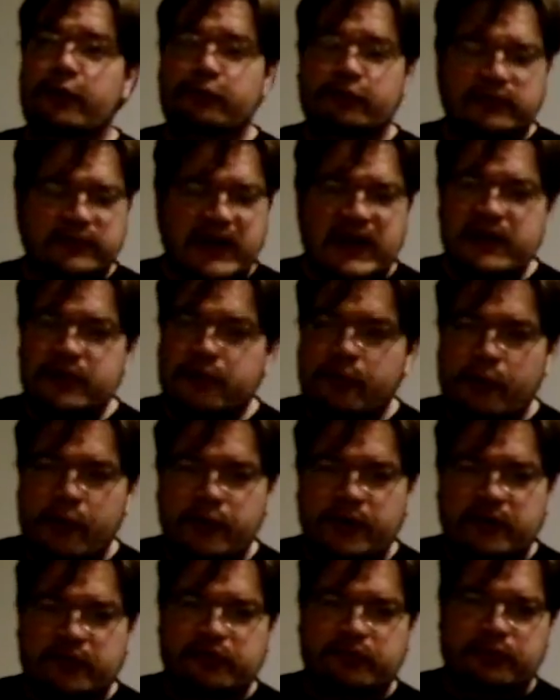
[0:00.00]
relate your own
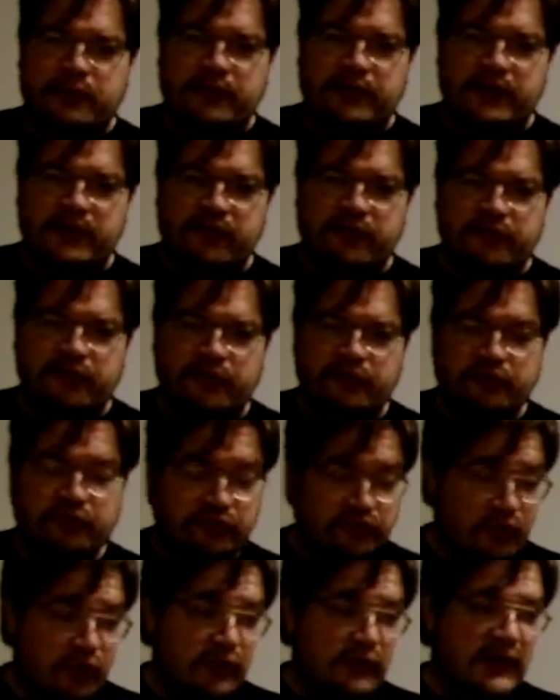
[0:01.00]
experiences,
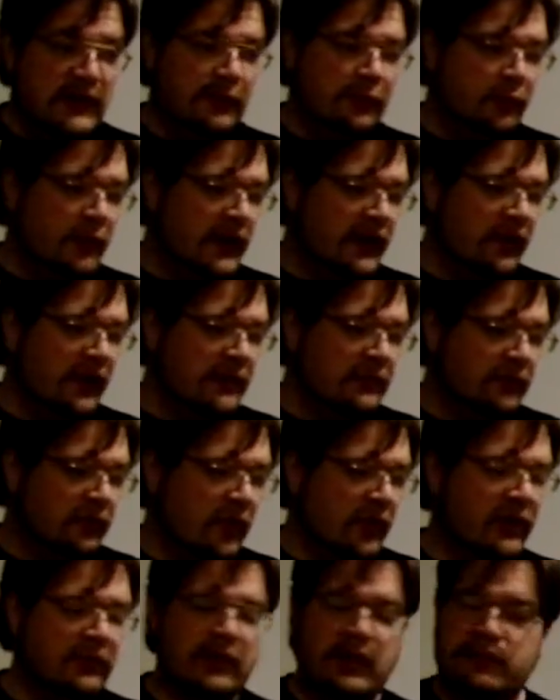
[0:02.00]
show me where I'm wrong
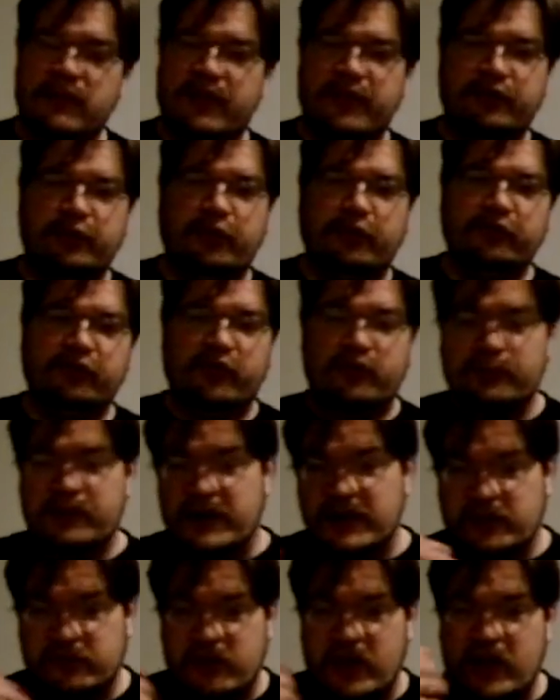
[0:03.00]
in my methodology or my
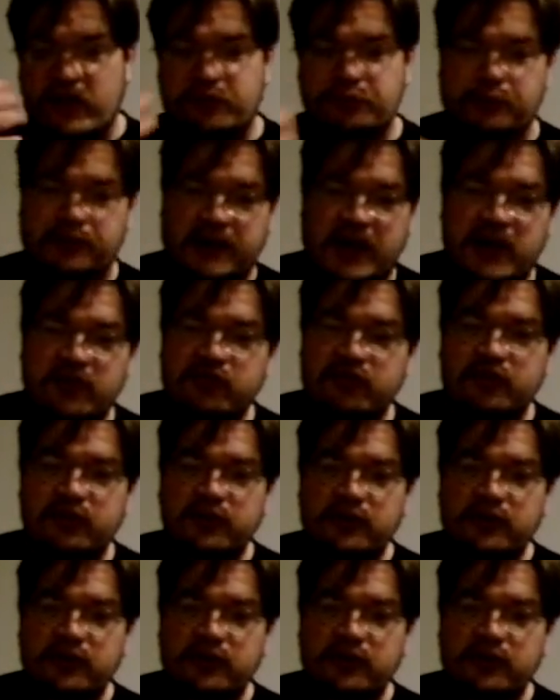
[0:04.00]
explanation.